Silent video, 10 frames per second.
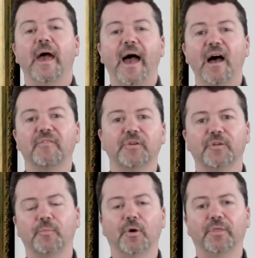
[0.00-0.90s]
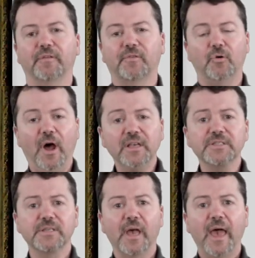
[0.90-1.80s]
after the birth of
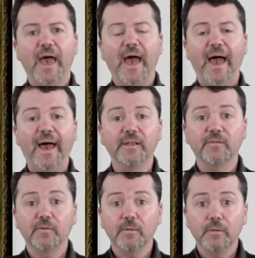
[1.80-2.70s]
Christ, and